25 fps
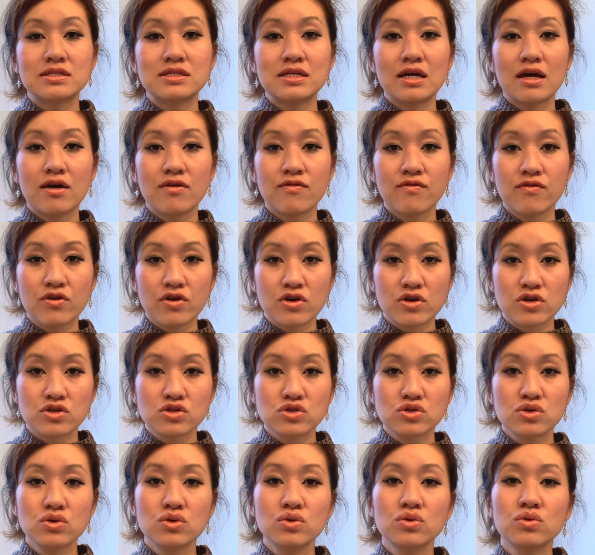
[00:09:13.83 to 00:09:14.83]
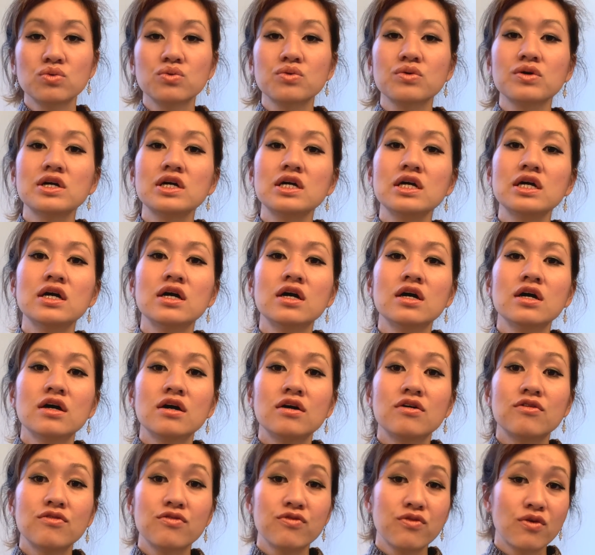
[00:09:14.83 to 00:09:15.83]
Danvers, who
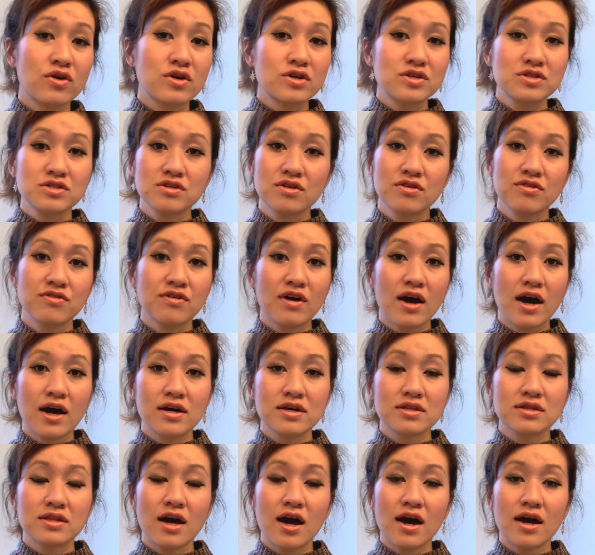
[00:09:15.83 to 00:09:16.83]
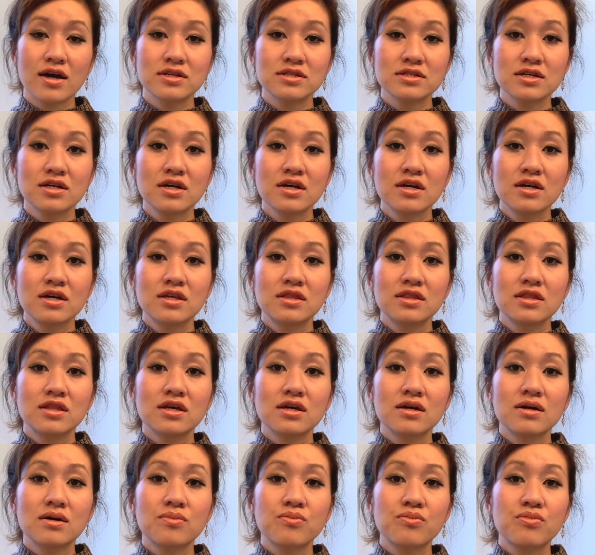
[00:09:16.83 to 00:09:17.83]
reinforce the fact that
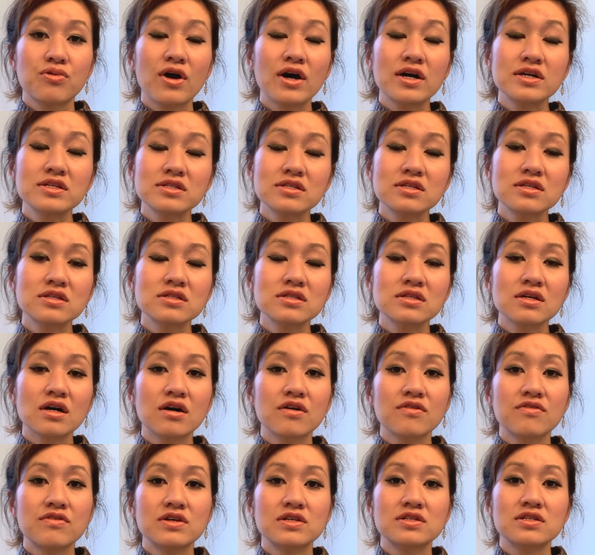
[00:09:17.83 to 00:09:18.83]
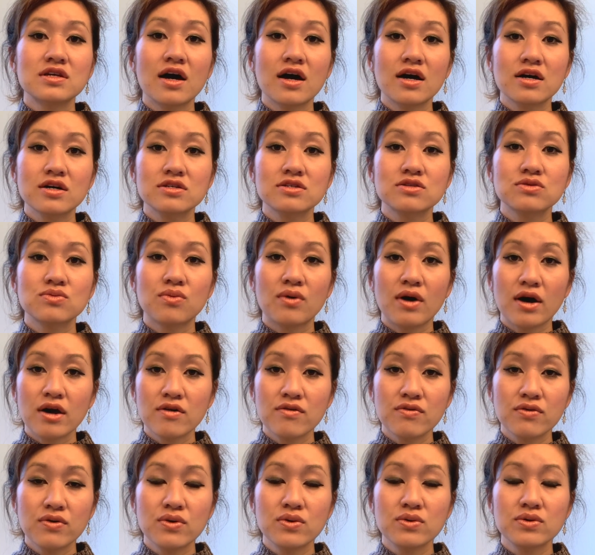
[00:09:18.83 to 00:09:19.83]
the presence of his
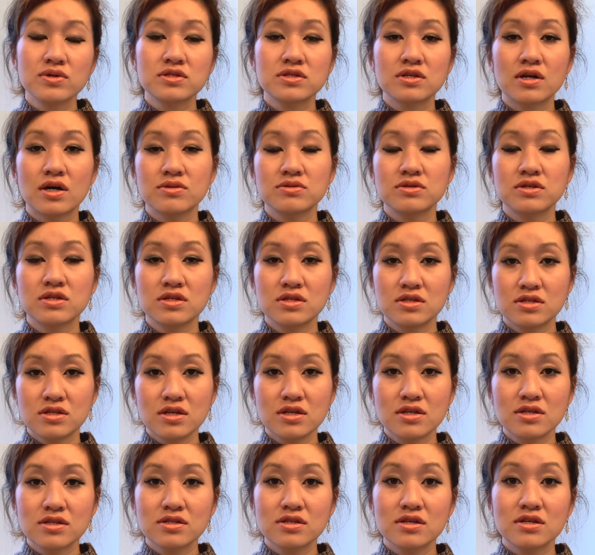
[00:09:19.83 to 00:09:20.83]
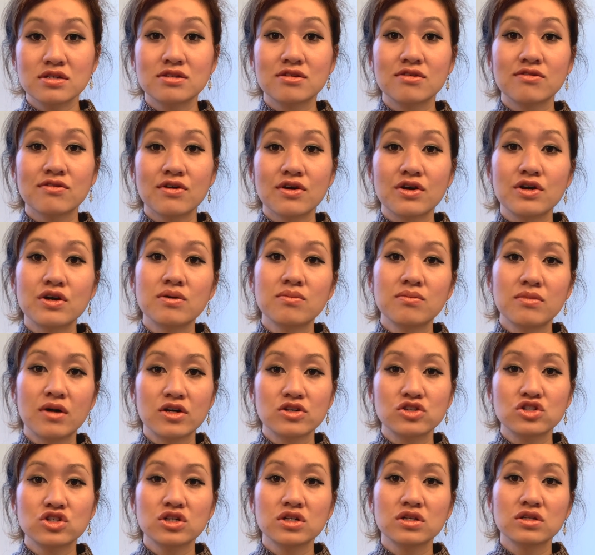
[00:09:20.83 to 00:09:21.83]
ex-wife, who is now deceased, is very
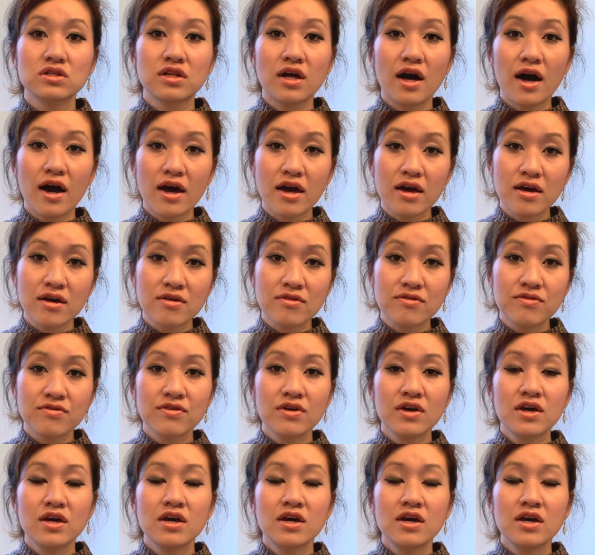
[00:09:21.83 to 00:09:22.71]
much alive